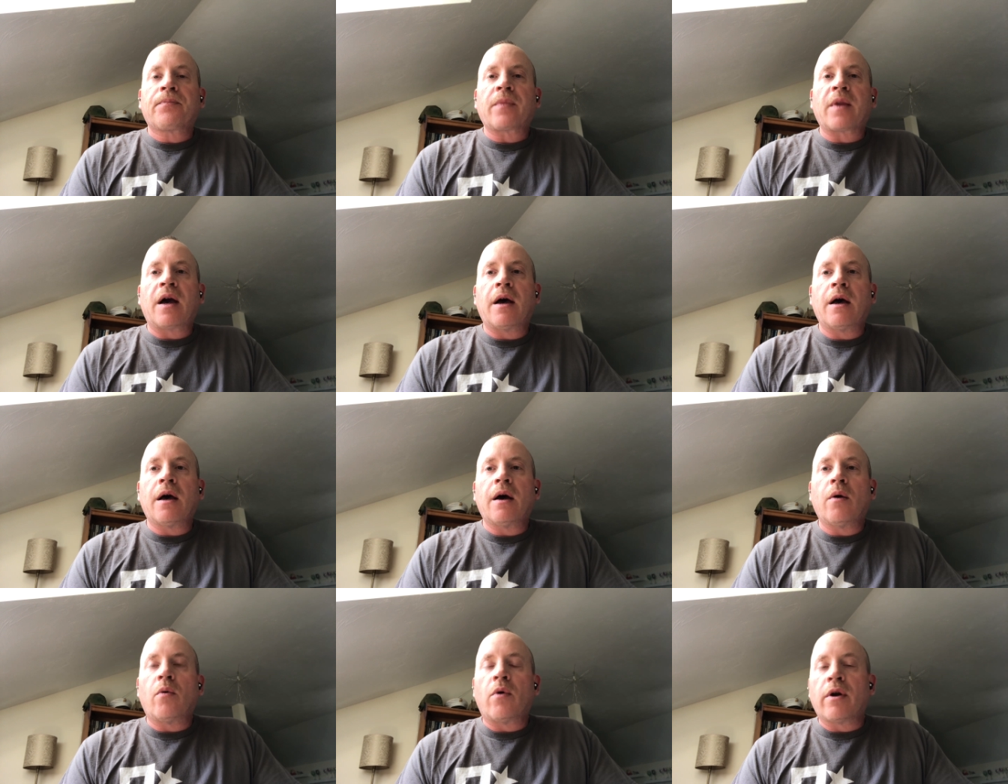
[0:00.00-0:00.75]

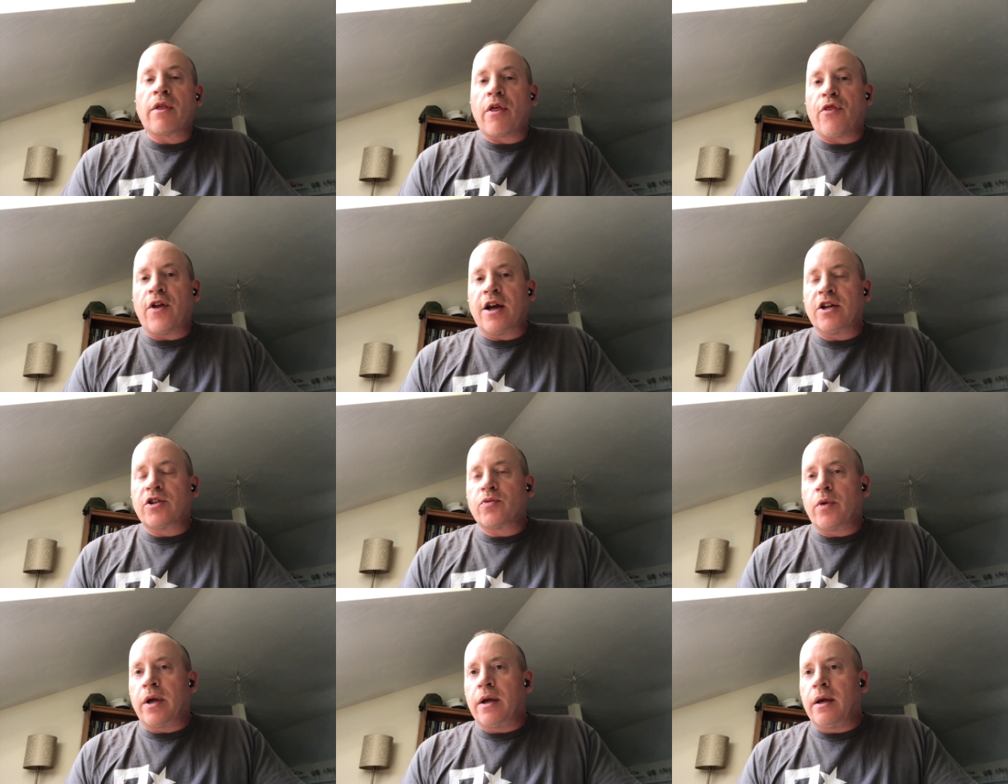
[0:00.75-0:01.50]
one of the
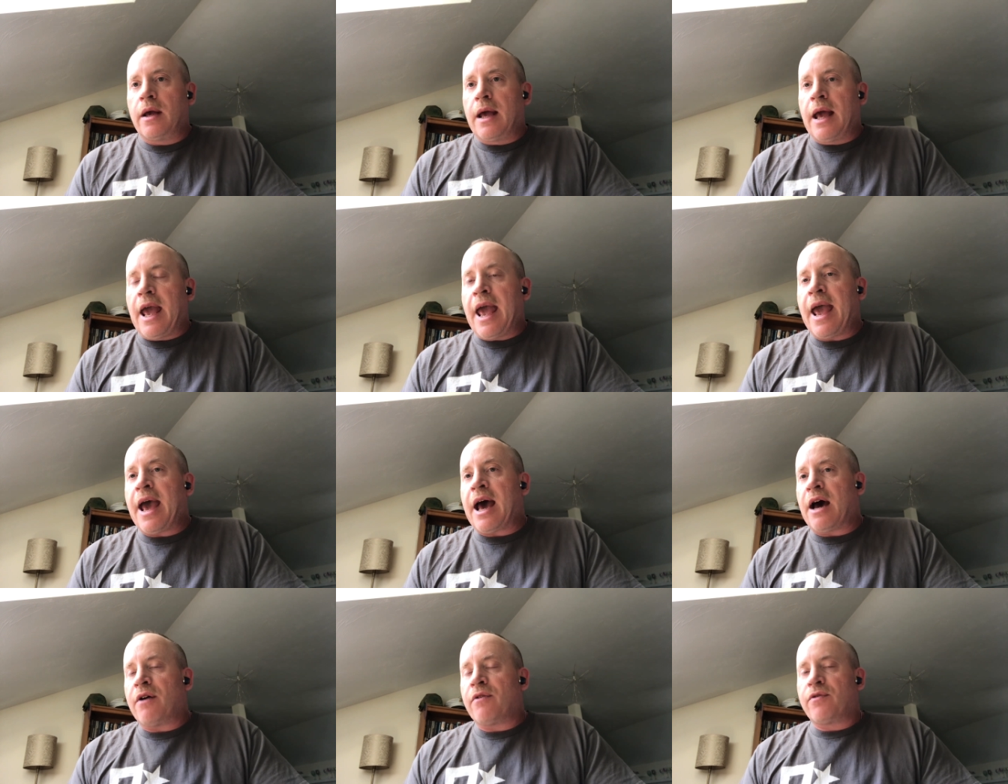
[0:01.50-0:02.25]
things we
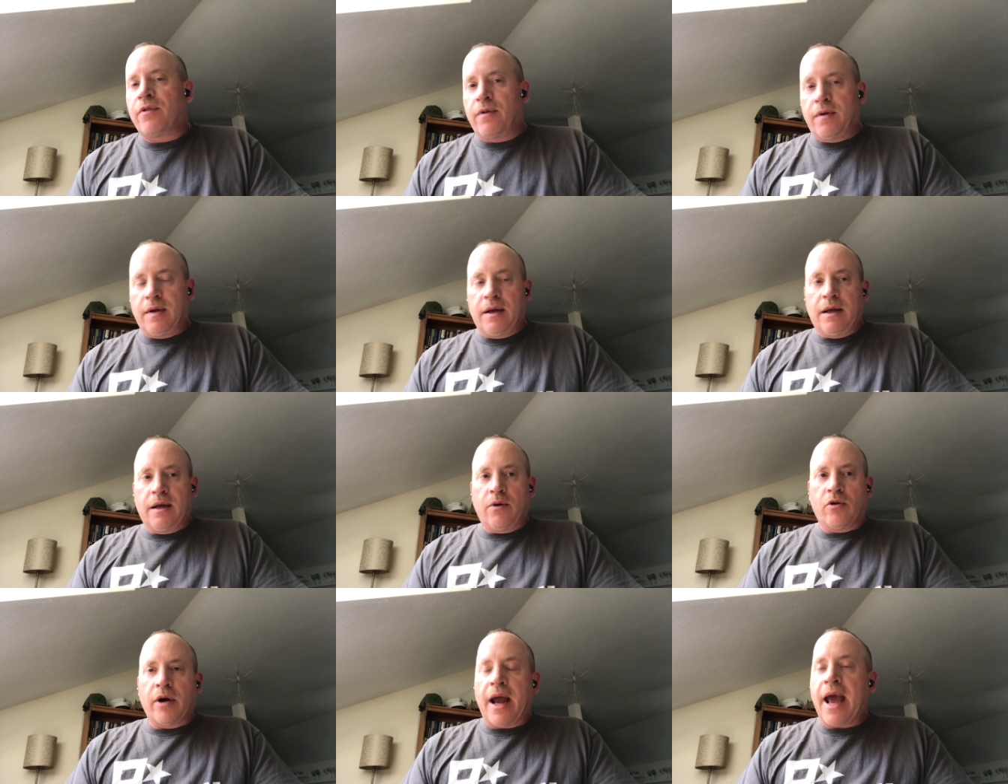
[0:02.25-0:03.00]
have,
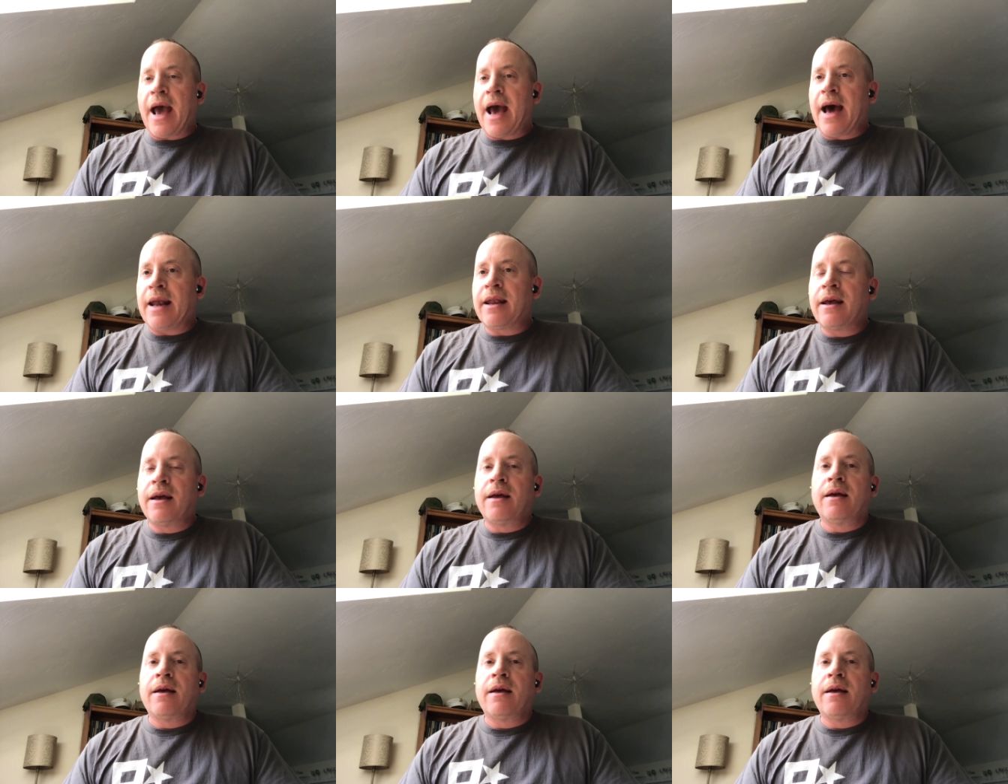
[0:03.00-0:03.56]
or had,